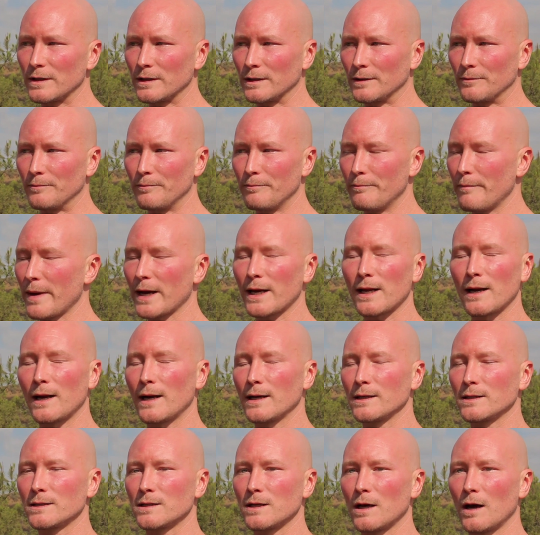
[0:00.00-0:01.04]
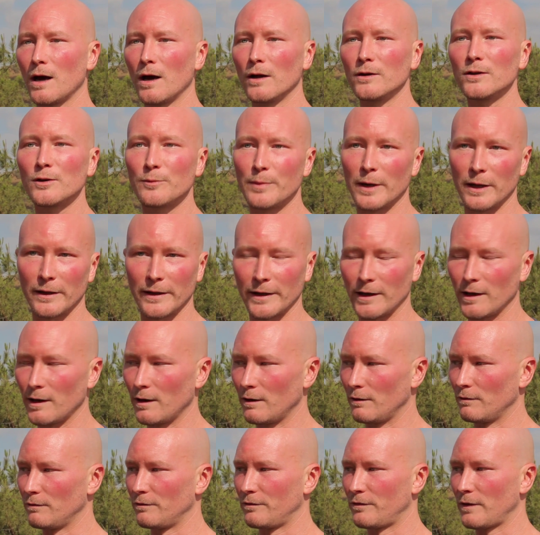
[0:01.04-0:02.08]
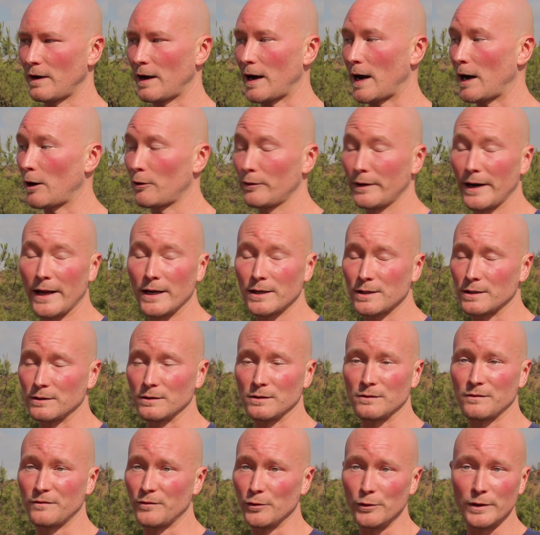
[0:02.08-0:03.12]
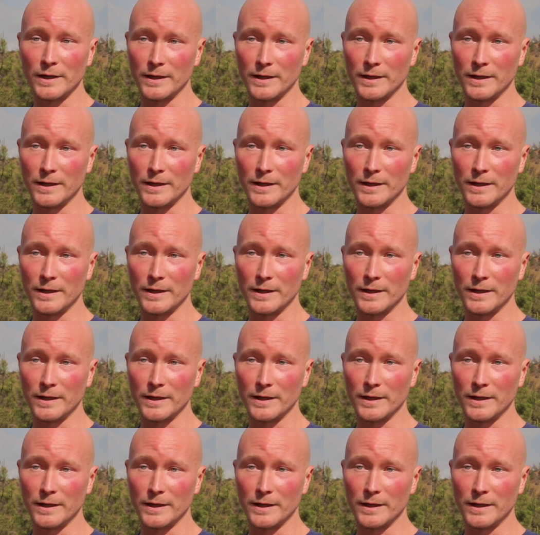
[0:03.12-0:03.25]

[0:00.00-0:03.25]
the mechanized underbelly of our nation's food